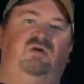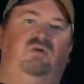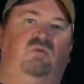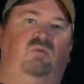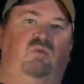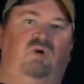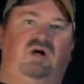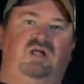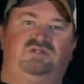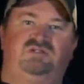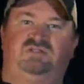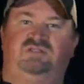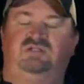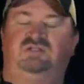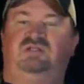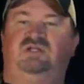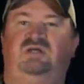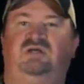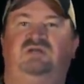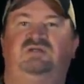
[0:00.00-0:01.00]
Watch the
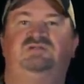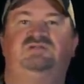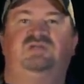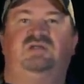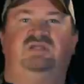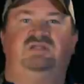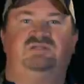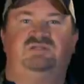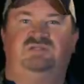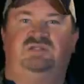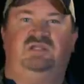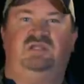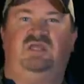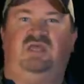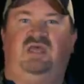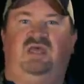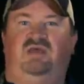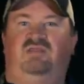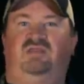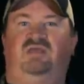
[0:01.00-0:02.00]
ducks and see
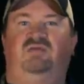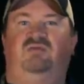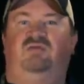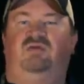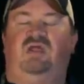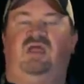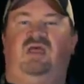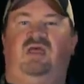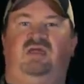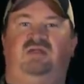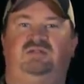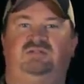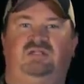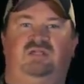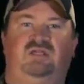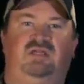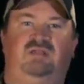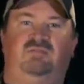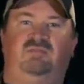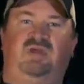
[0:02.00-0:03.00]
how they react
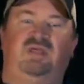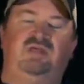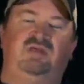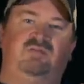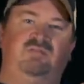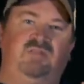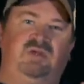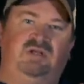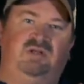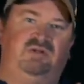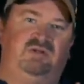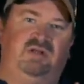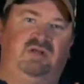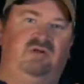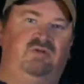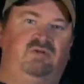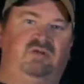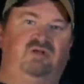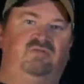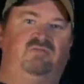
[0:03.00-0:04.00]
and make a mental
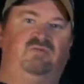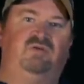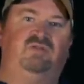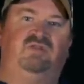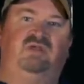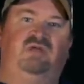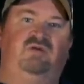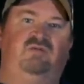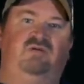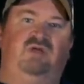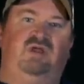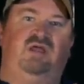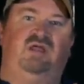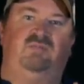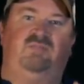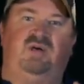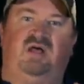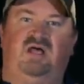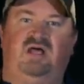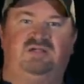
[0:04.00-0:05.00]
note of what they
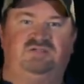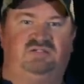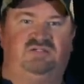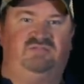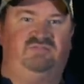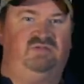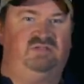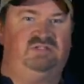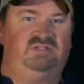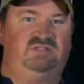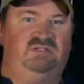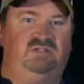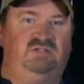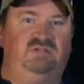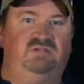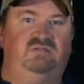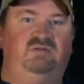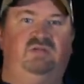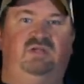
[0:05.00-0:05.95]
react positively to